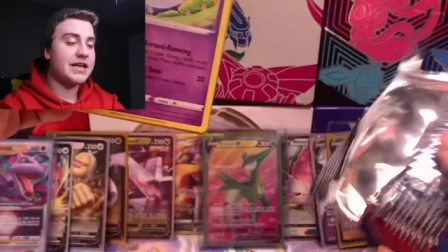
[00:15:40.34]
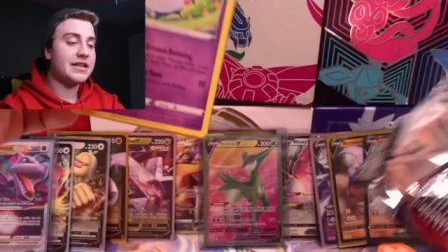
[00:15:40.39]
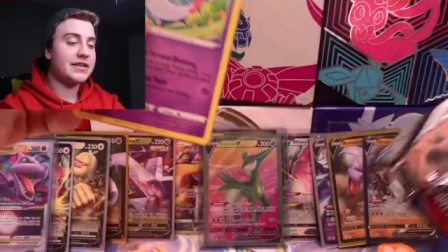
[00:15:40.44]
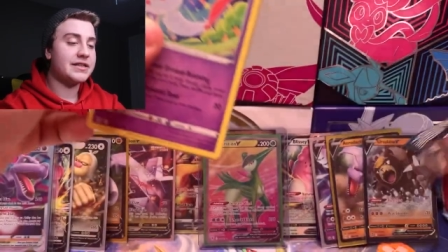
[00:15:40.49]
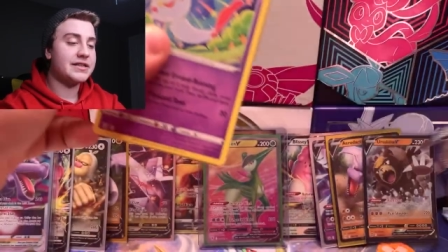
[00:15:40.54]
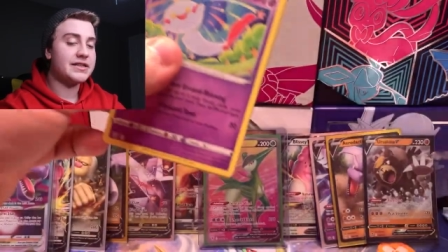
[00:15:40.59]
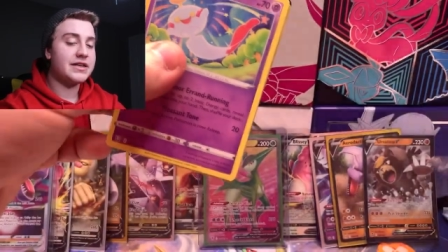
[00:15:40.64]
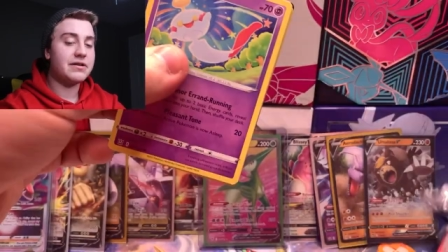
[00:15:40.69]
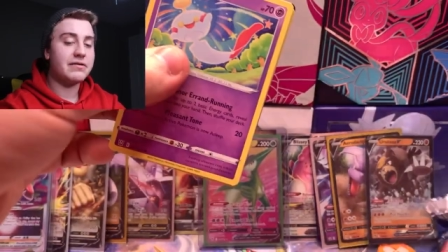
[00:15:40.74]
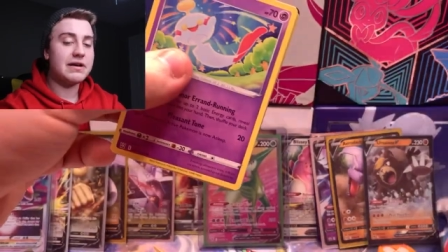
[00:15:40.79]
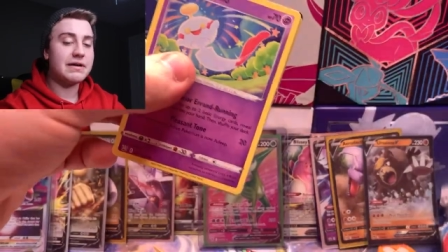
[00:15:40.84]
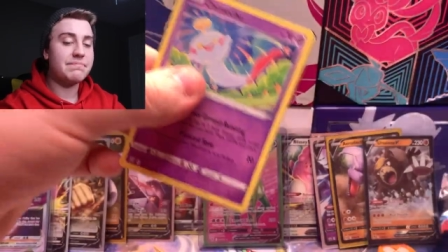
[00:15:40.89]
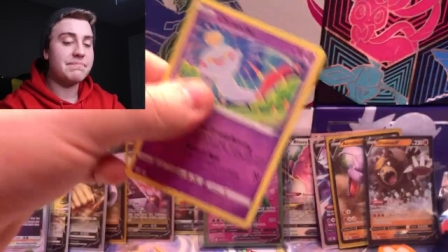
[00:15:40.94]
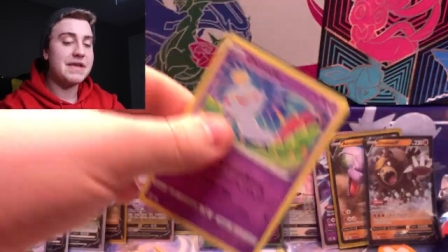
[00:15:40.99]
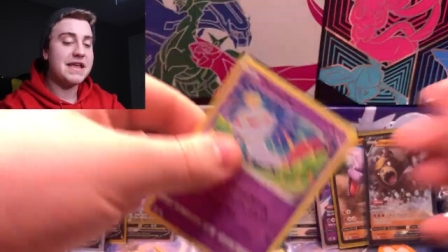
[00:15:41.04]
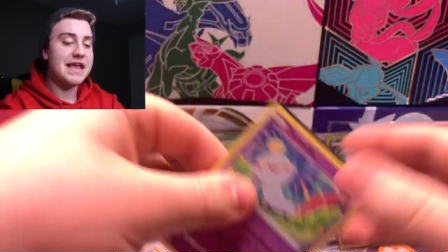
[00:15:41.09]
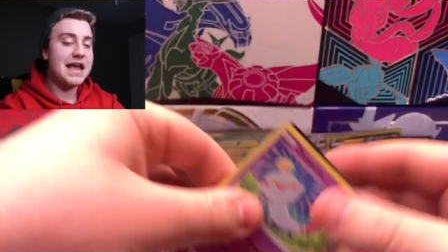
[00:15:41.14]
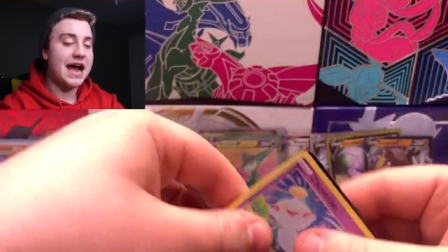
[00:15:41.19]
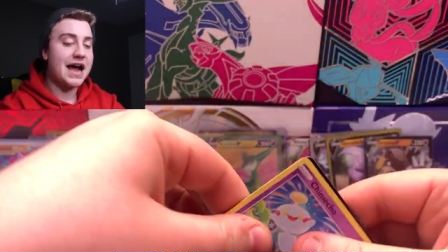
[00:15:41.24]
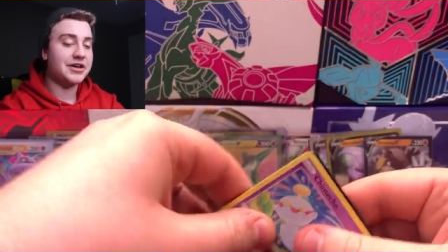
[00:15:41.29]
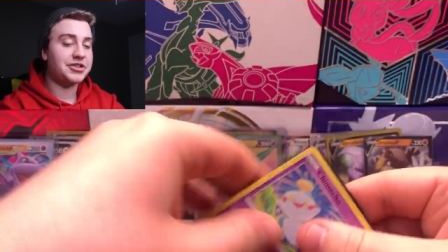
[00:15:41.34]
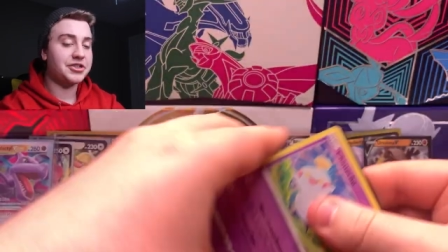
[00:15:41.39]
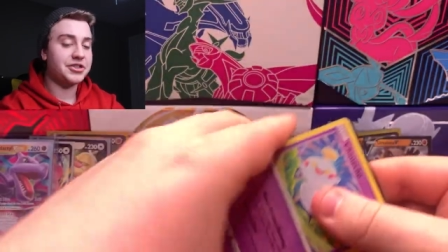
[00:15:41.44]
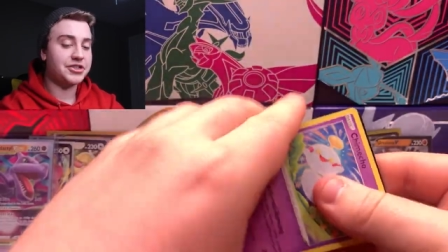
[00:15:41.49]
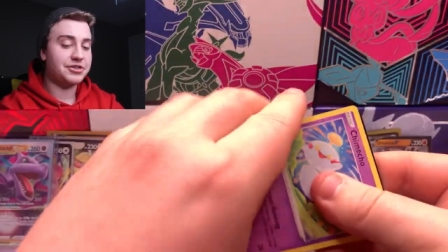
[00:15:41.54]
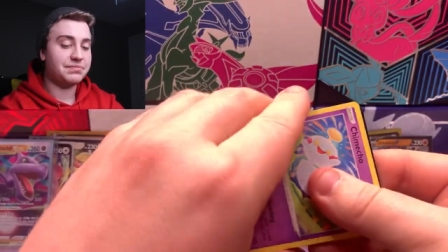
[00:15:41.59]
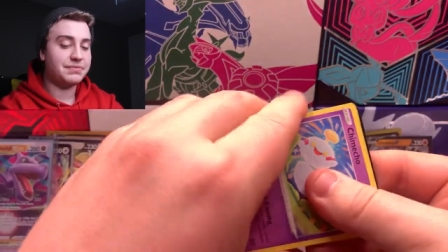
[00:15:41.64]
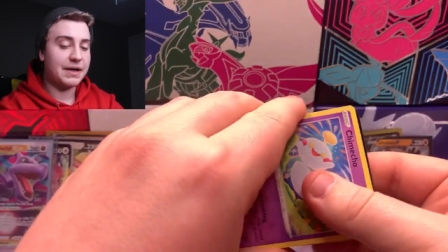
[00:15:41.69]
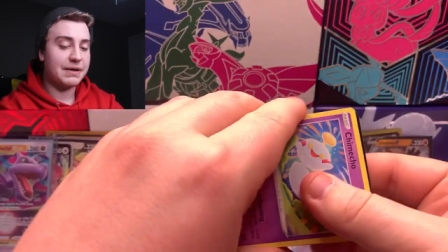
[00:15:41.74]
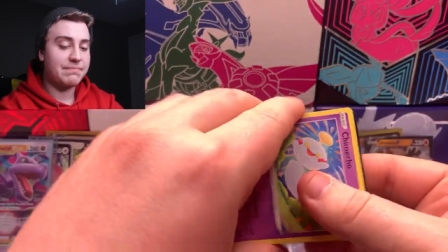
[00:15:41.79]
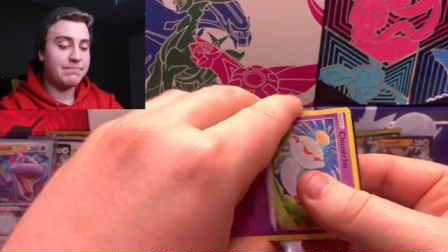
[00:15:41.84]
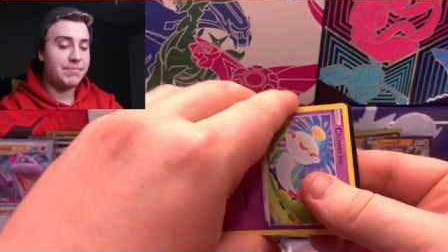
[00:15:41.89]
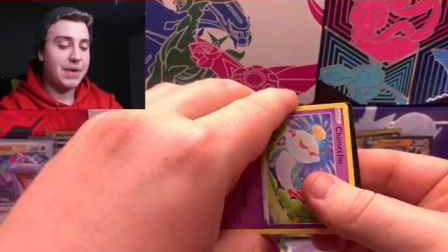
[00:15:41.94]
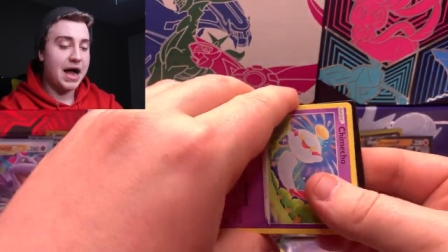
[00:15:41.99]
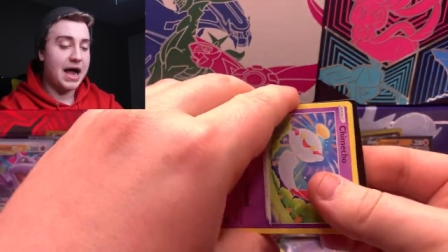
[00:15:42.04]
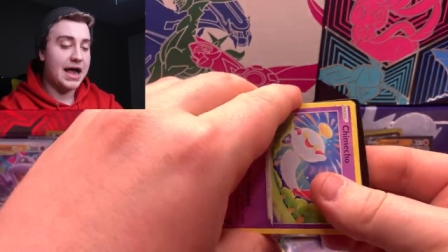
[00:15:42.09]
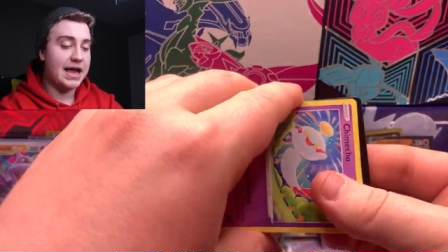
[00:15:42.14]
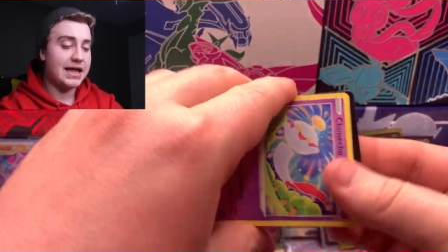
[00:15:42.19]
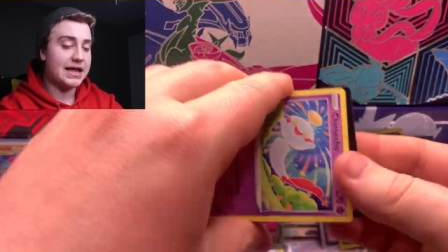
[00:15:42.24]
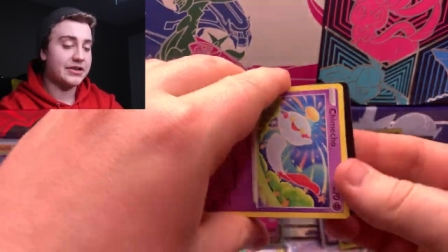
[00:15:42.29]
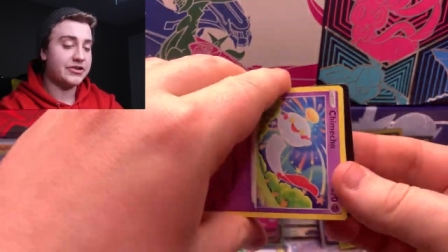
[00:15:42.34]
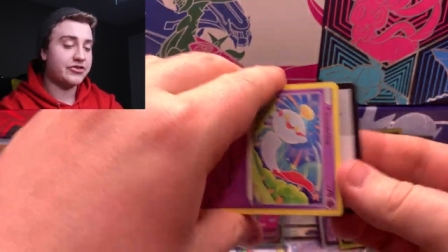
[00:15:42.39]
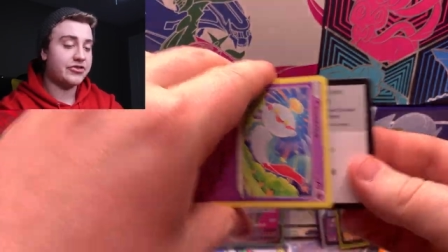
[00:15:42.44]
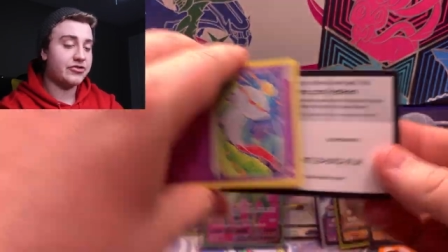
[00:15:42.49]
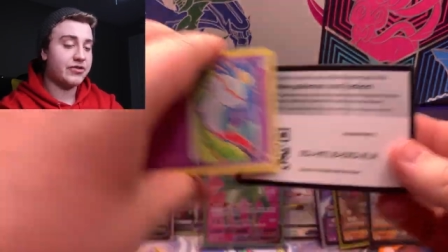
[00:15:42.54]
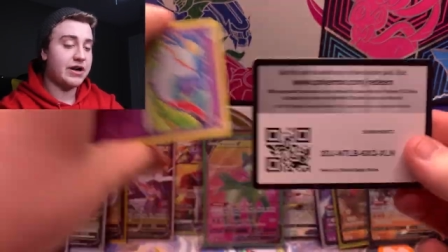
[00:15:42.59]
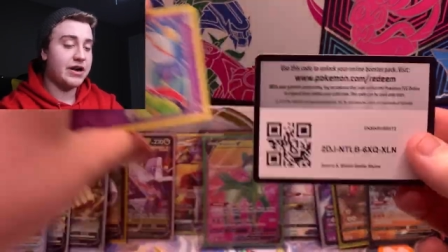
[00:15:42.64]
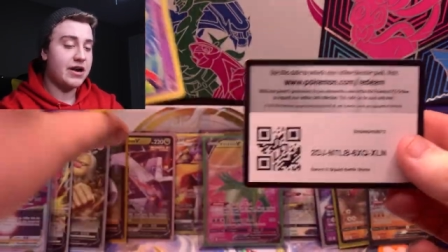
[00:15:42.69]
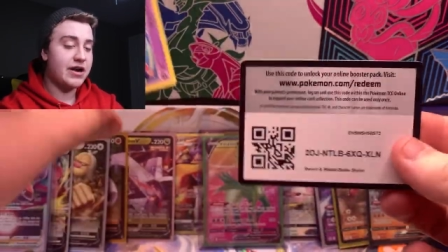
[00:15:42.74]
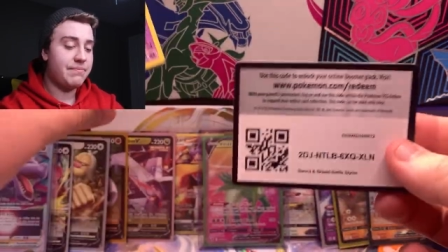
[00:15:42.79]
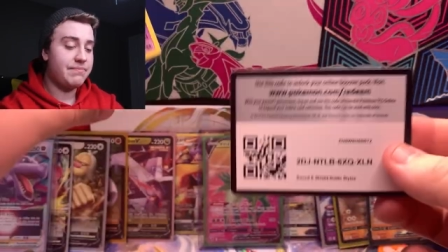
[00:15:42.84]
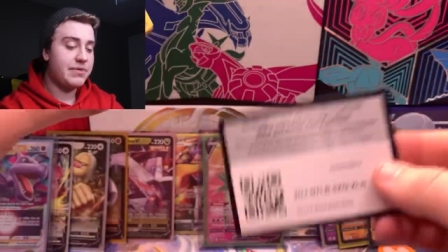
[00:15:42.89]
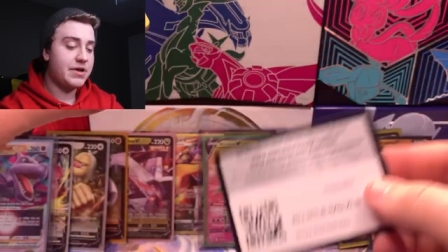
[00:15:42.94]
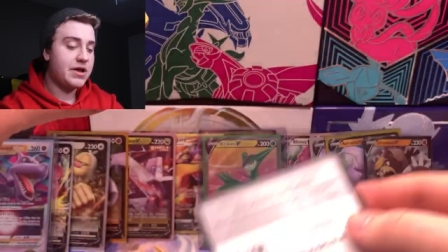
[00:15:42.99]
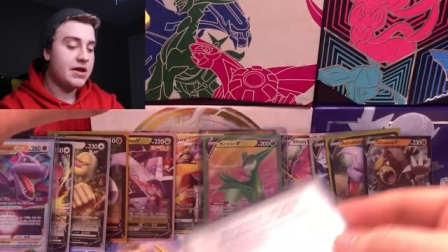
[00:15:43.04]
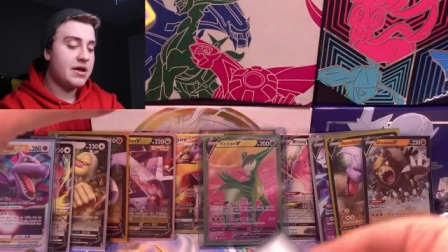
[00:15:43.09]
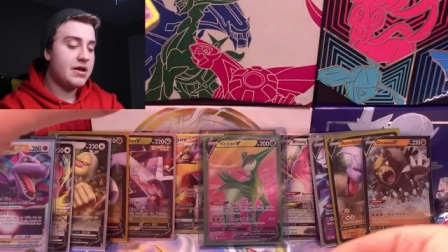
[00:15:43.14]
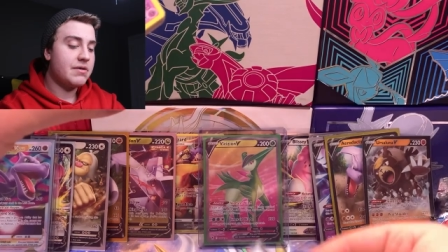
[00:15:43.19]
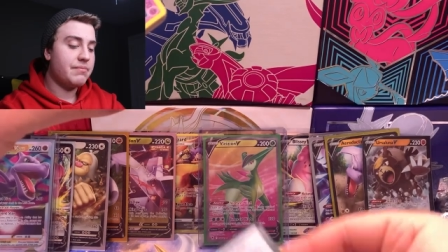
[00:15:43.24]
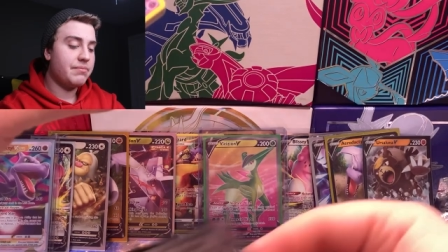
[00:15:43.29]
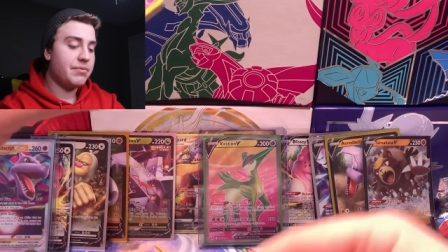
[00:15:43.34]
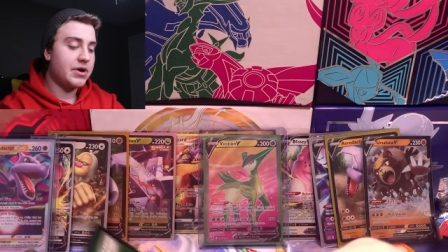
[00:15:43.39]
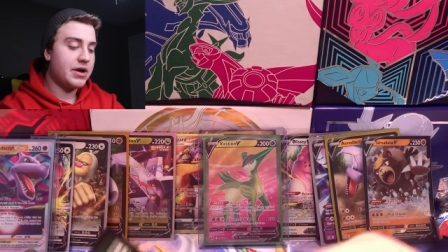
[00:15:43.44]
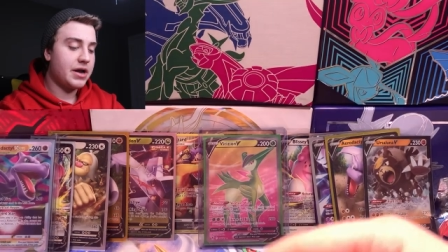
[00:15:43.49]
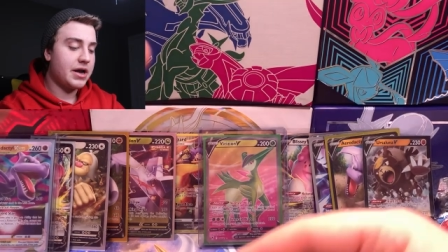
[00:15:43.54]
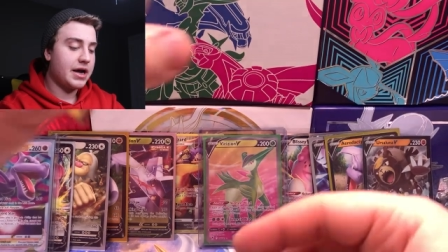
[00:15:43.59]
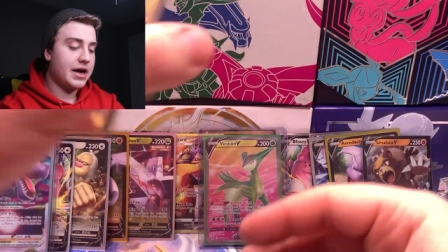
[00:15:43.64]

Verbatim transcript: considering actually just like buying it straight up, but